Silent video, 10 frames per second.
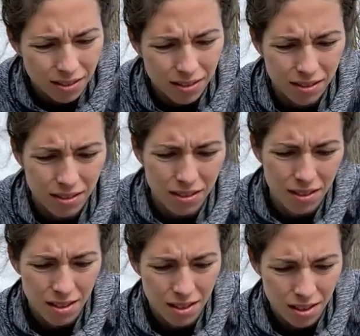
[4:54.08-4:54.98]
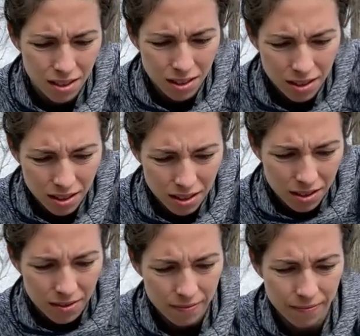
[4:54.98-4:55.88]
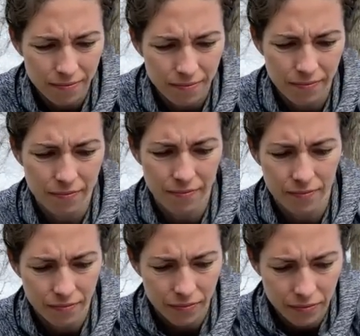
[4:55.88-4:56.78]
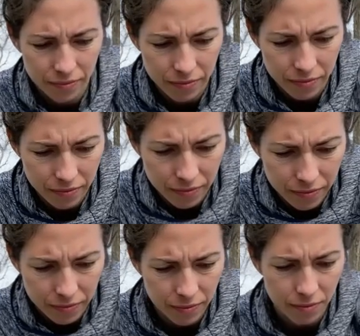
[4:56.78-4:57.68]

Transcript: Nothing is said.